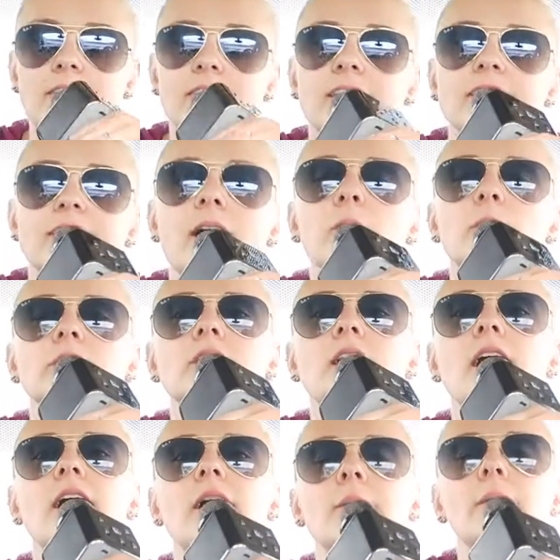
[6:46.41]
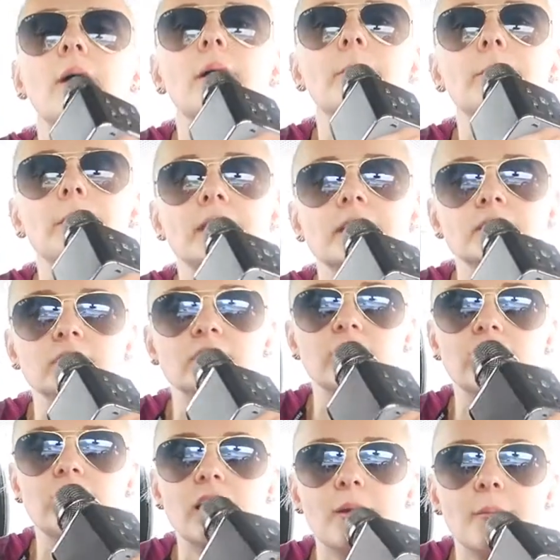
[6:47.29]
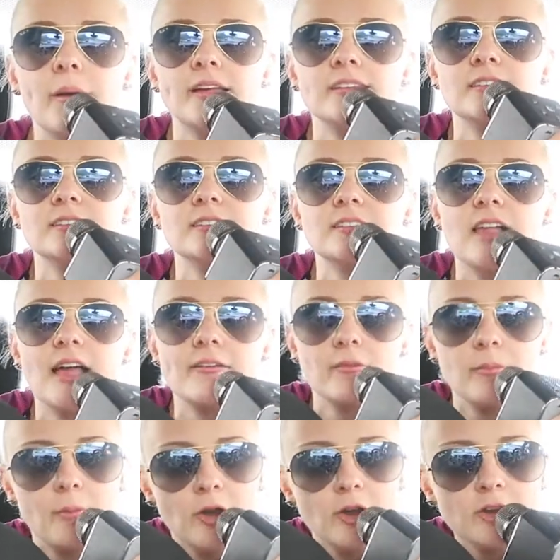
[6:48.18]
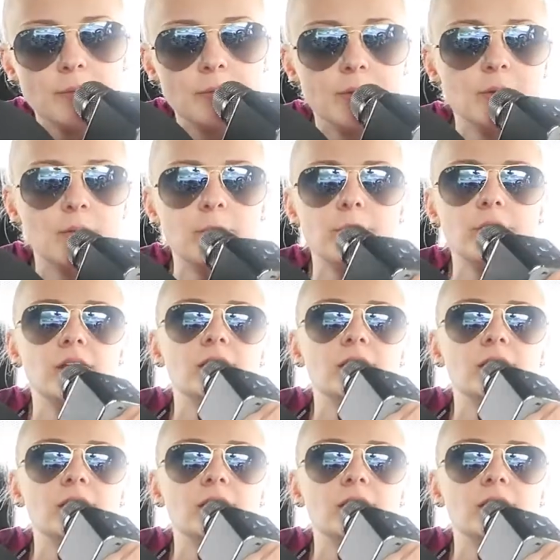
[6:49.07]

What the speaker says: I think that was meant to come as a sly remark, but I'm